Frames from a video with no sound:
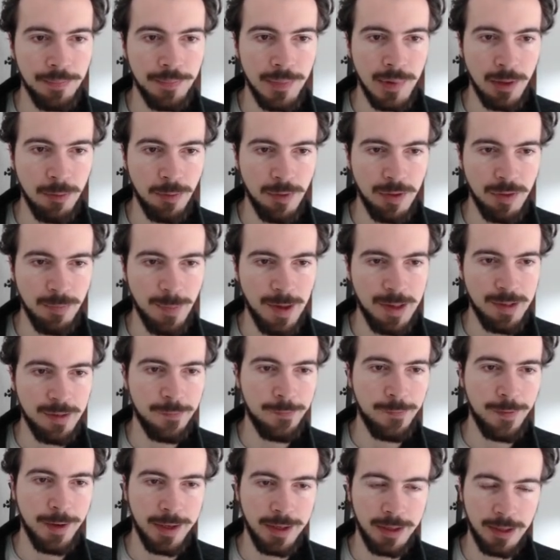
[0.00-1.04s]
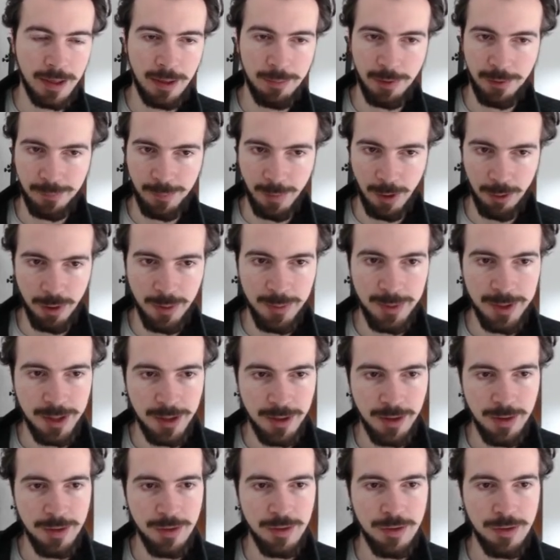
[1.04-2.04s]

We specify a couple of parameters,